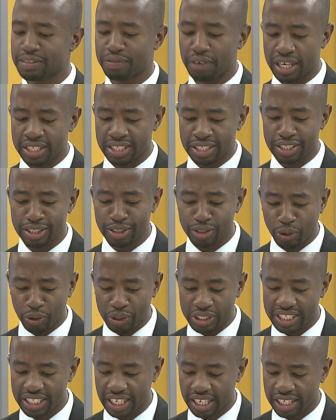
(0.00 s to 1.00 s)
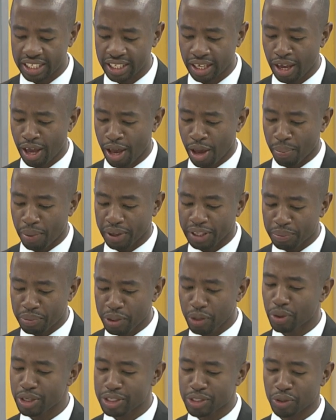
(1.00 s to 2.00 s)
far as this is concerned. But the
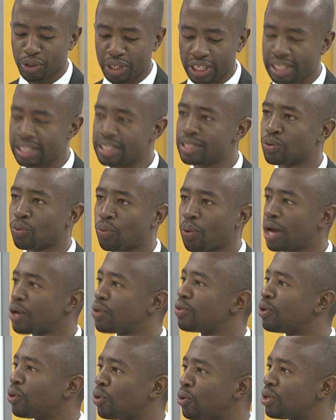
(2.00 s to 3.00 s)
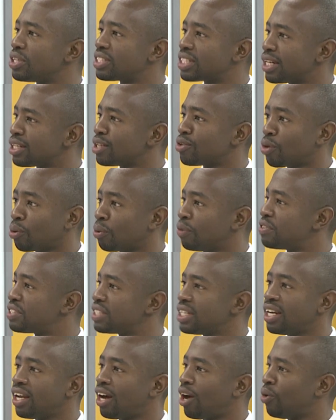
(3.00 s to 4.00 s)
big question is, where do they always get it wrong? We've
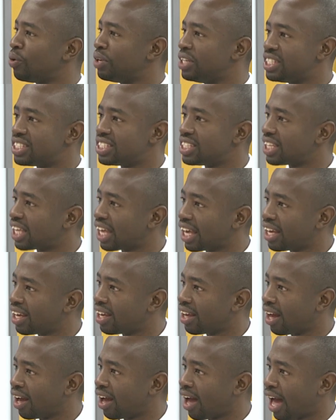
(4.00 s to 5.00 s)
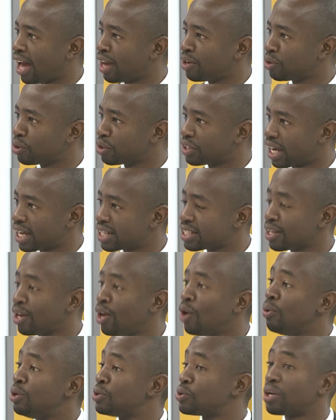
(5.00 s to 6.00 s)
seen how ECK handled that. Yeah.
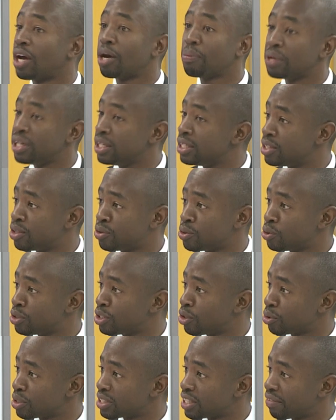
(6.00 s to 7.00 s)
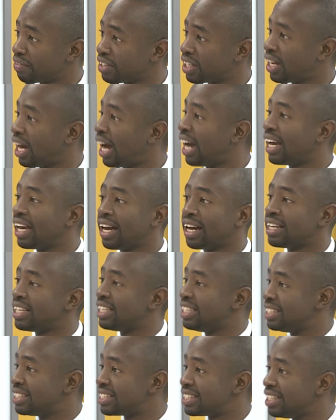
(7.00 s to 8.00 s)
We saw what happened in 2007.
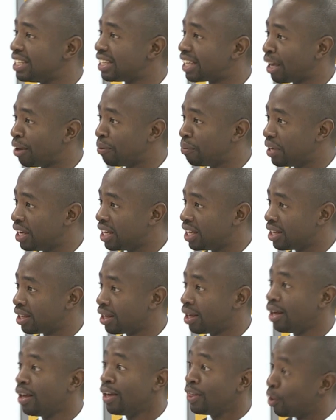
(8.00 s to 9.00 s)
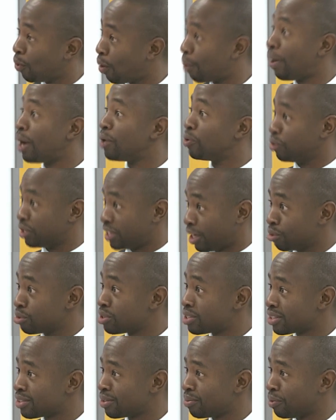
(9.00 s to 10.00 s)
IEC came in. They were bundled
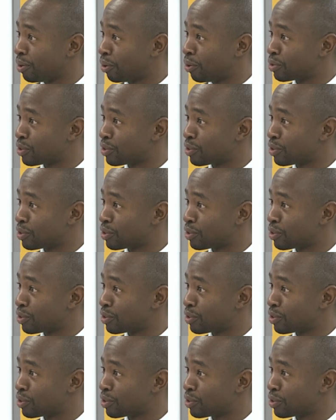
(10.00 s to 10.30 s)
out because